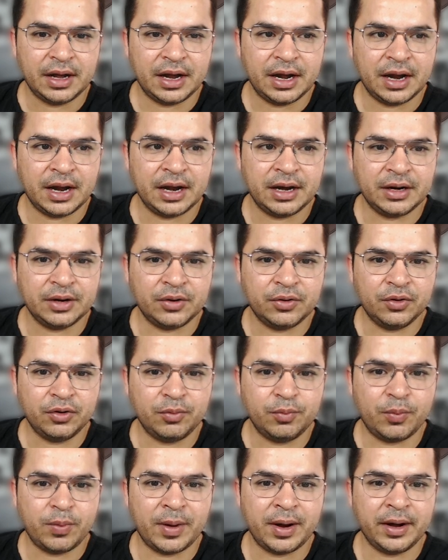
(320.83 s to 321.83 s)
And
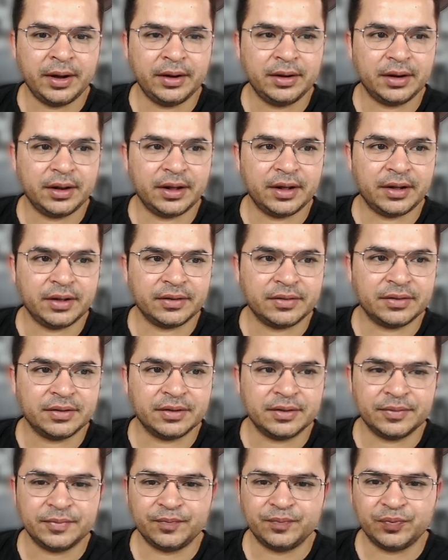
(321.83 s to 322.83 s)
good point is,
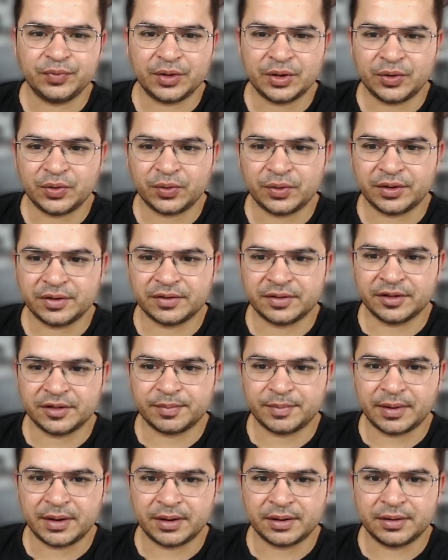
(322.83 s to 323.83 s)
notice this
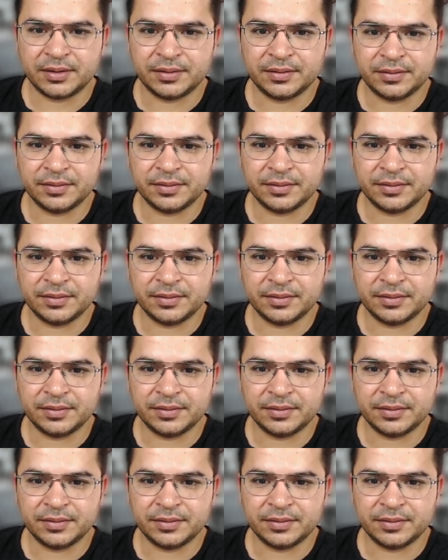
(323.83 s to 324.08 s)
part.